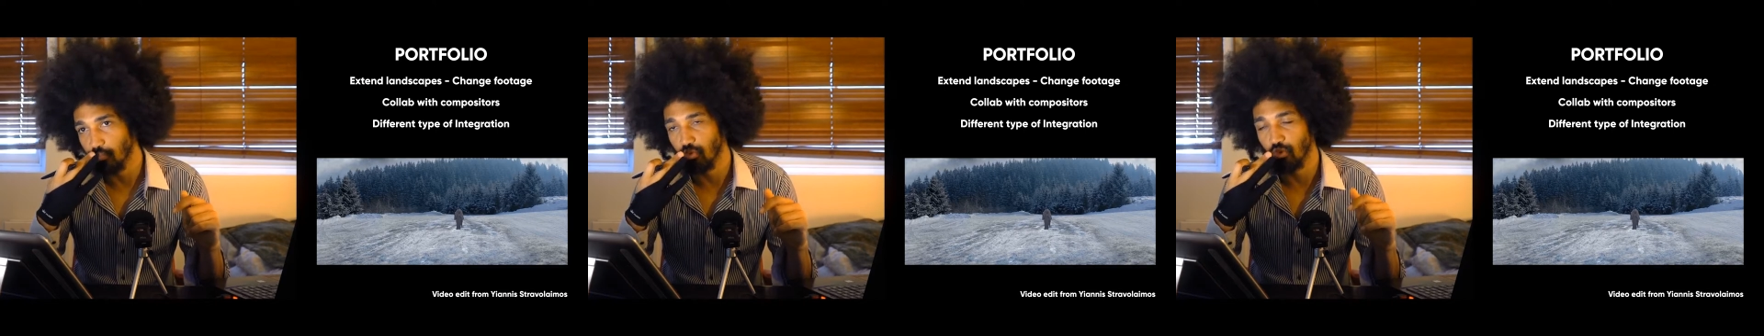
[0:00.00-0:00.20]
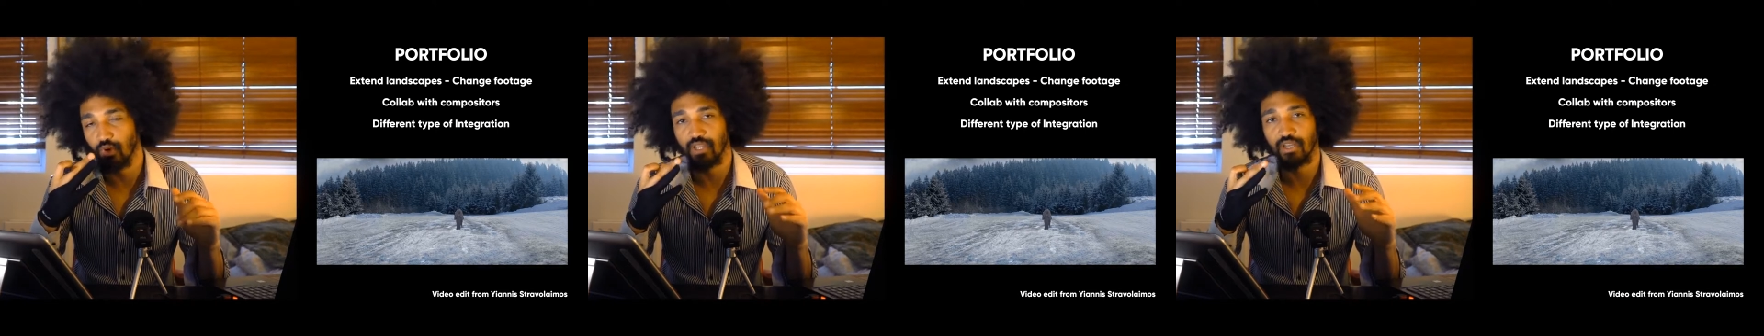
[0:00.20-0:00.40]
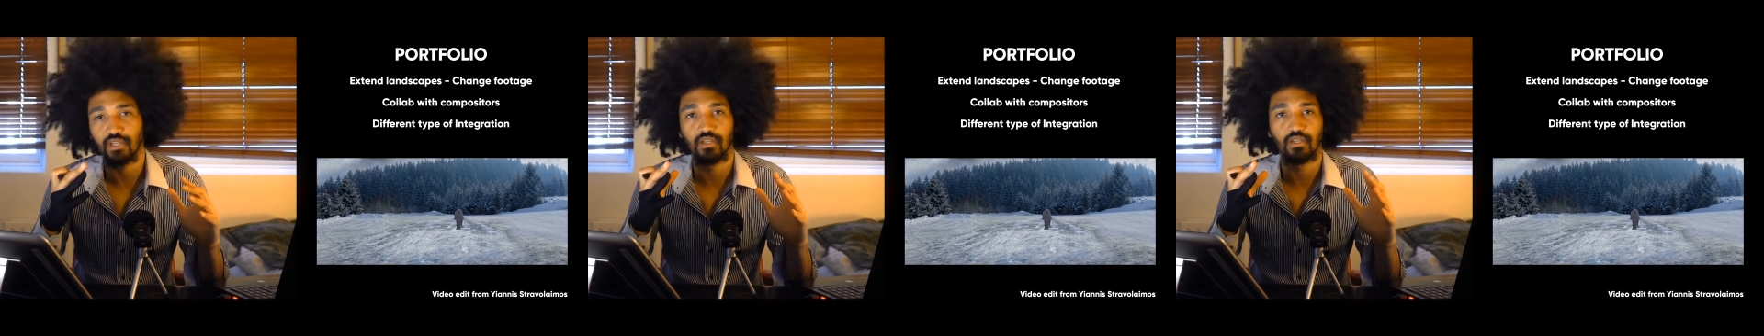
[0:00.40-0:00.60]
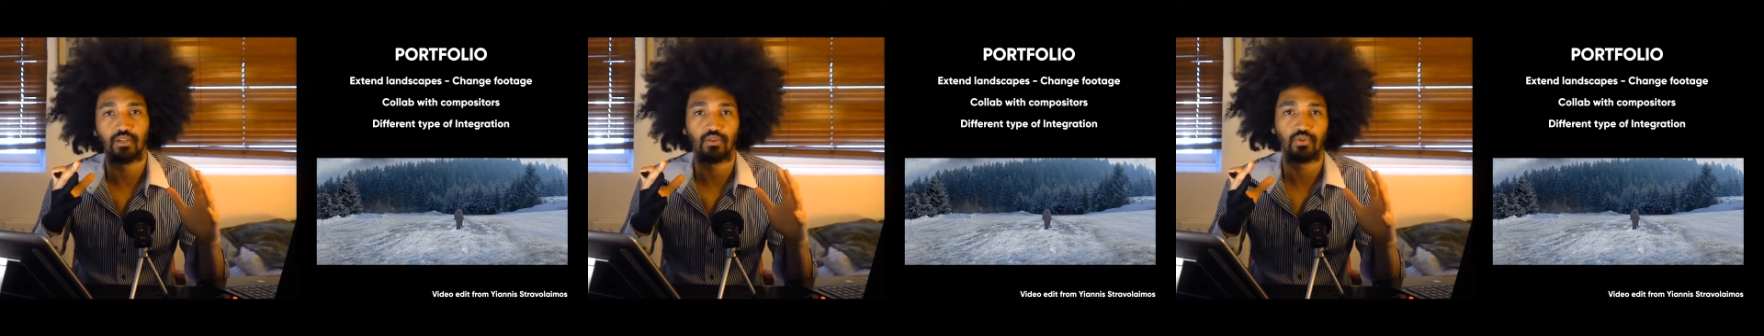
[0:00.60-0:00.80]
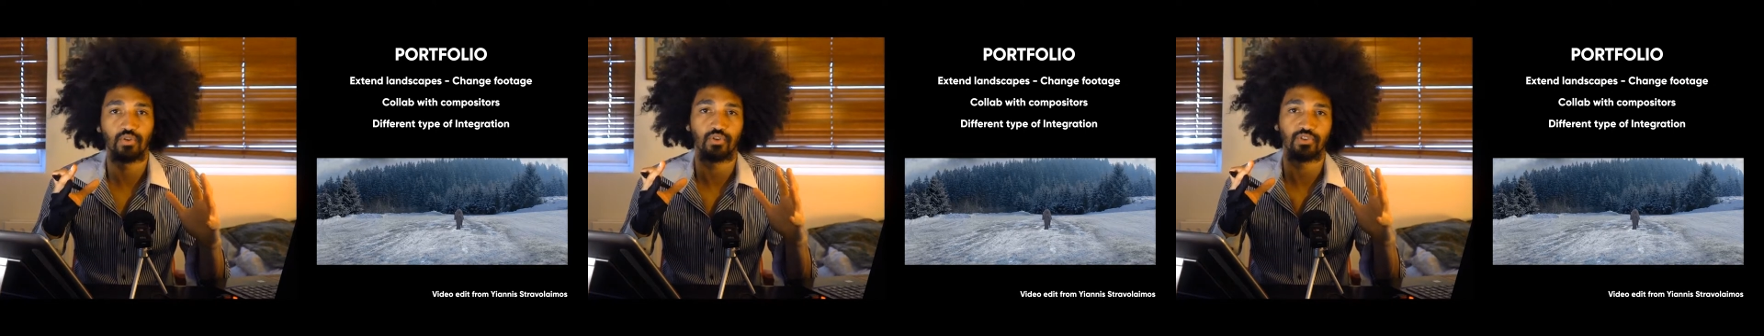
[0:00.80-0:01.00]
bring
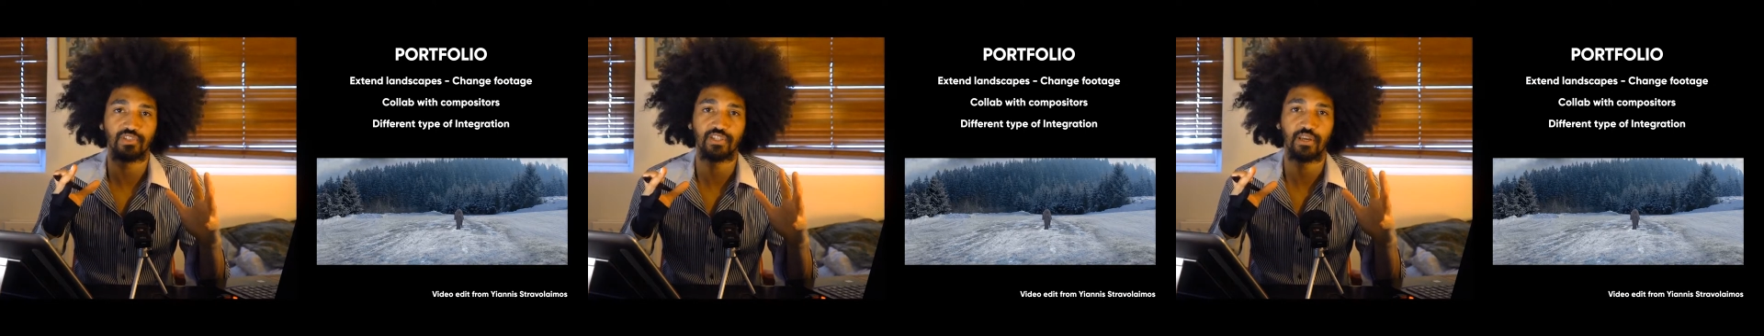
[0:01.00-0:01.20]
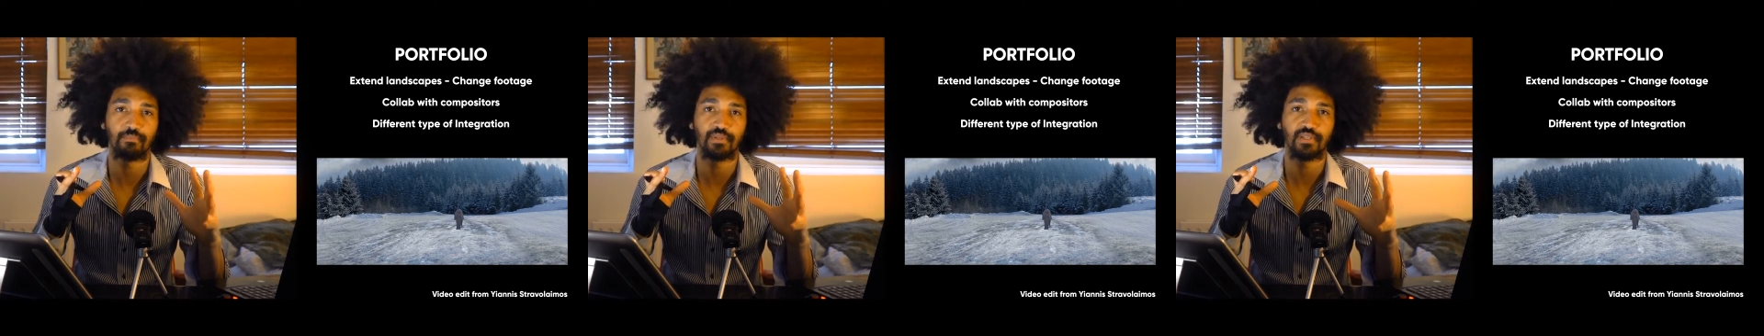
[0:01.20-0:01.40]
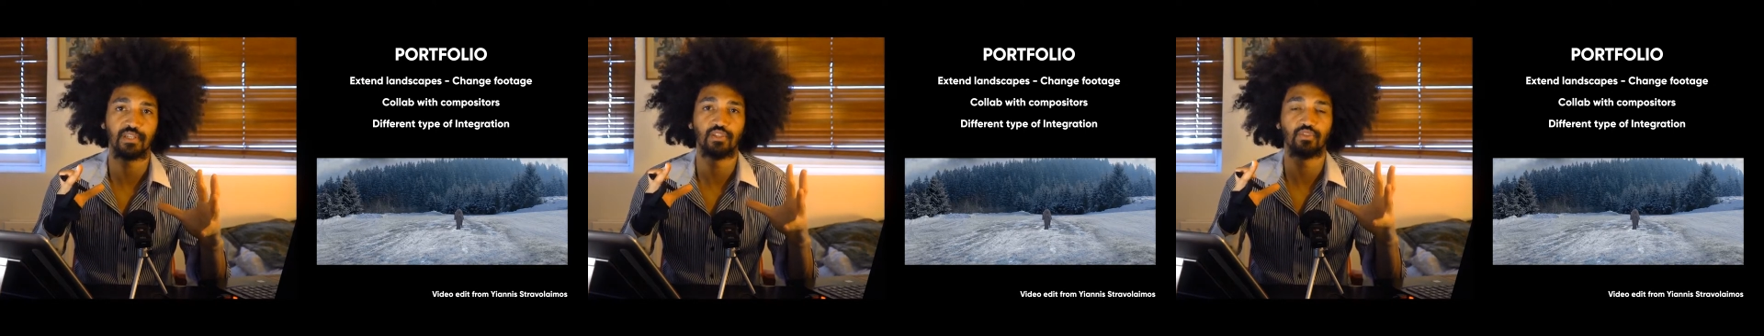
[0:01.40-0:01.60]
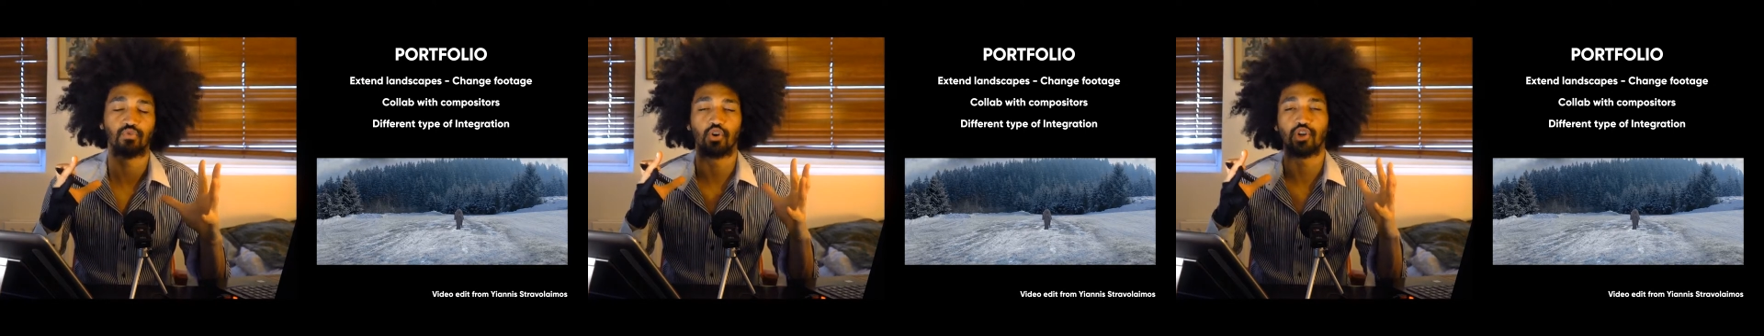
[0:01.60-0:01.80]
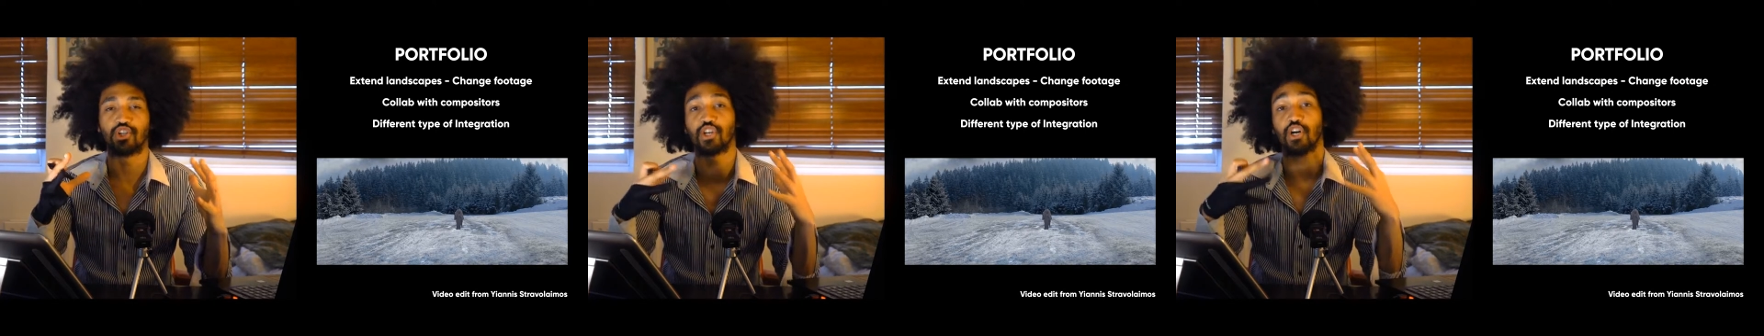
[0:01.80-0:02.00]
your concept
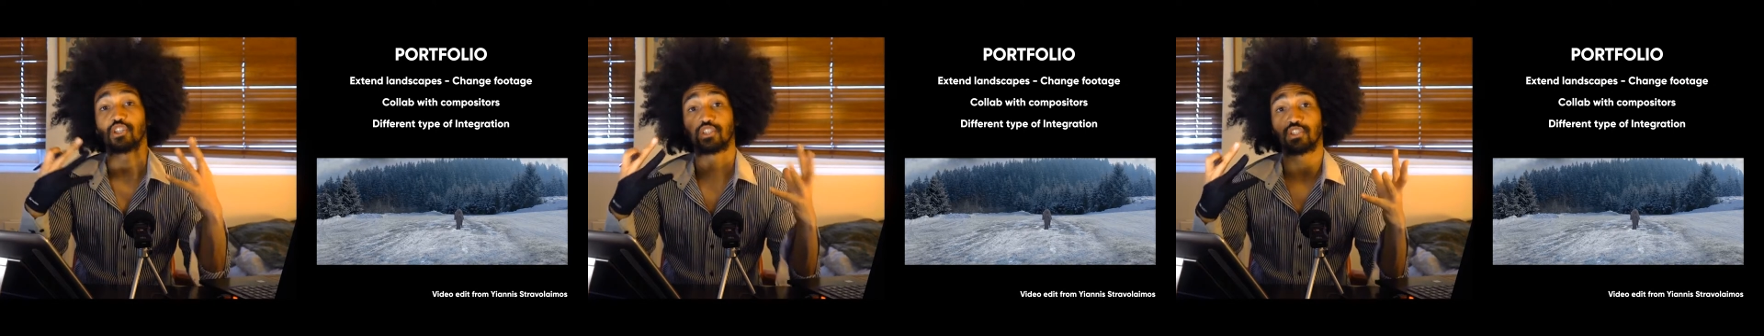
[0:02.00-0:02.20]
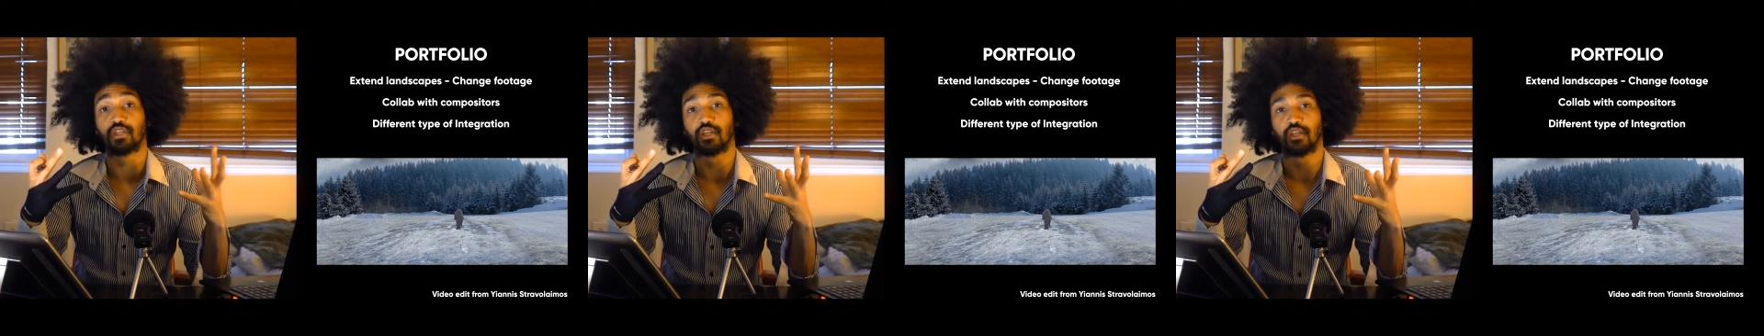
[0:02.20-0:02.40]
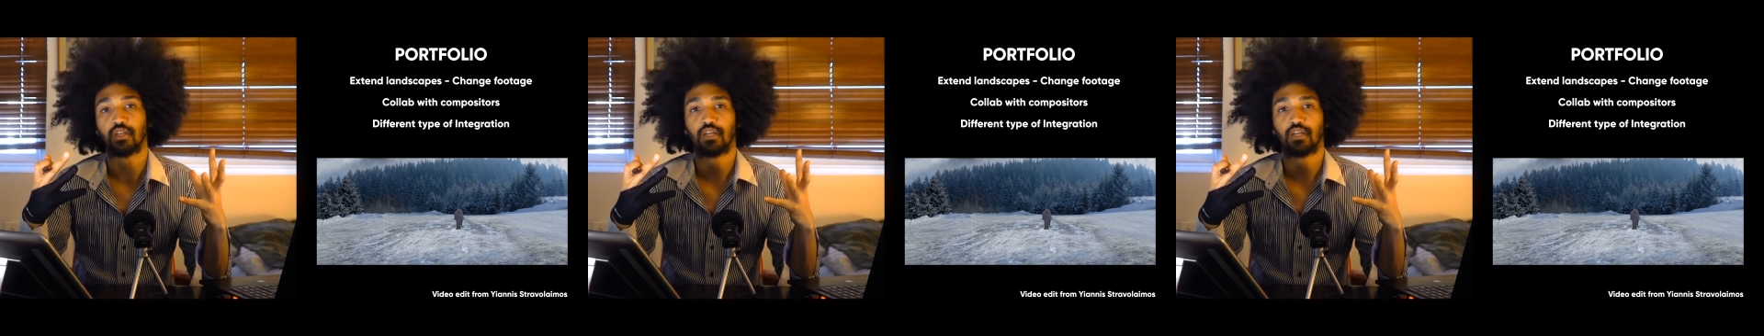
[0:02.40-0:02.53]
into a shot,